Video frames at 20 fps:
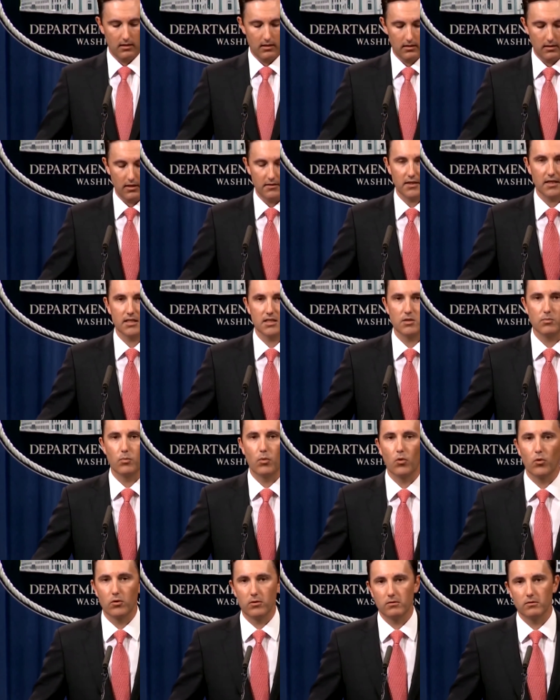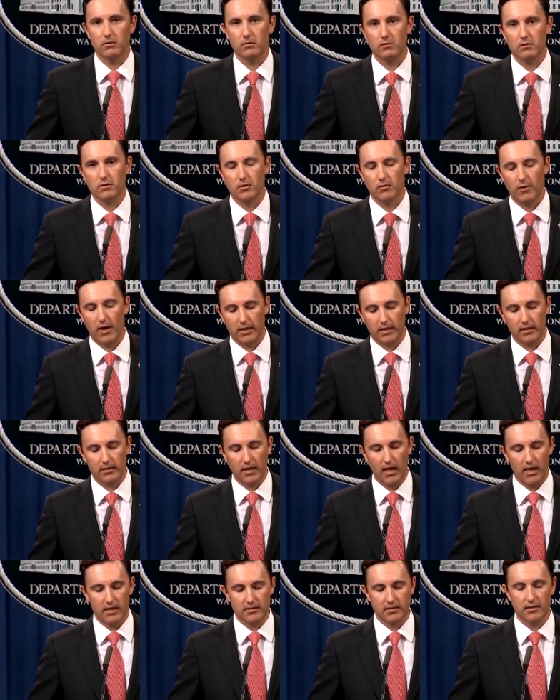I think it's important to
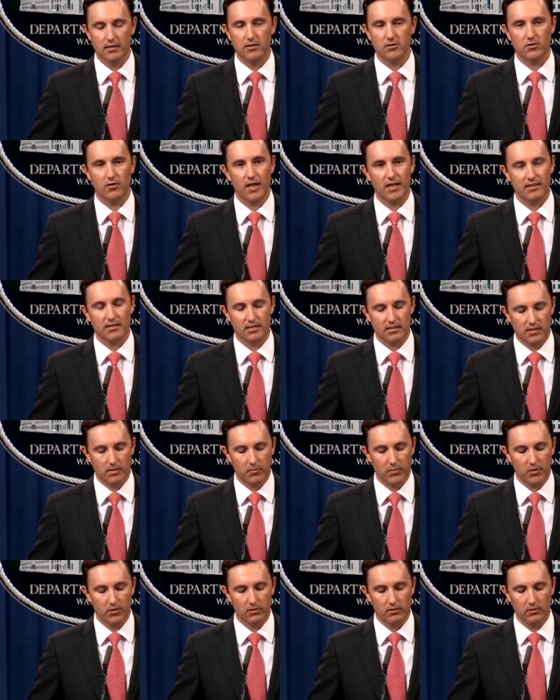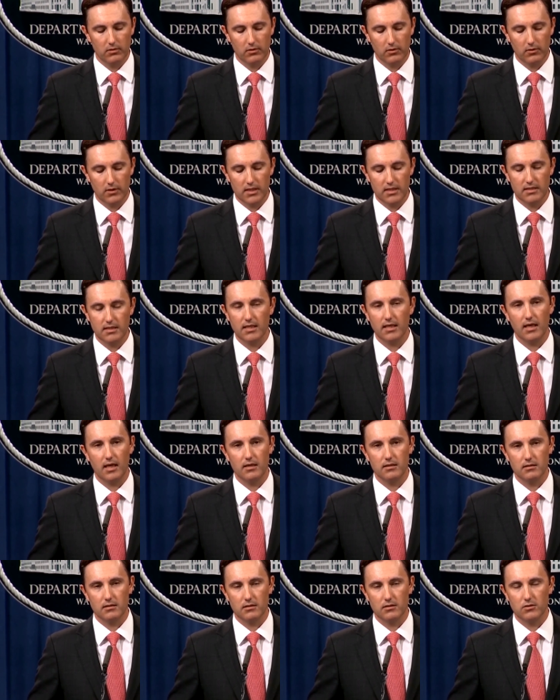recognize that these are not simple or easy
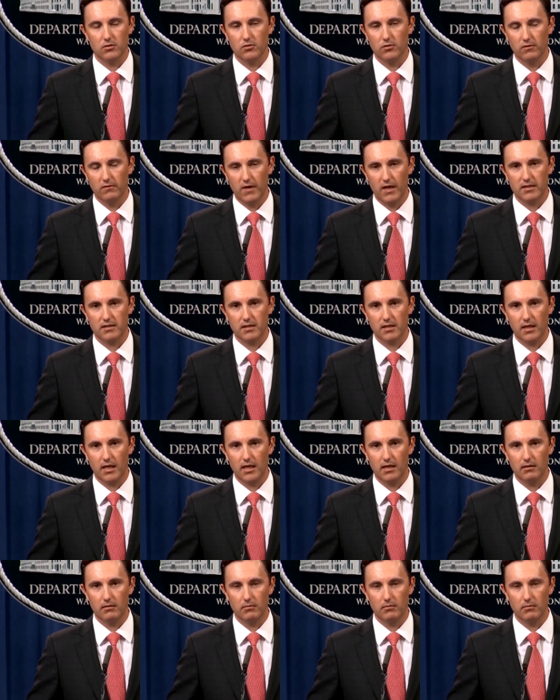cases to investigate,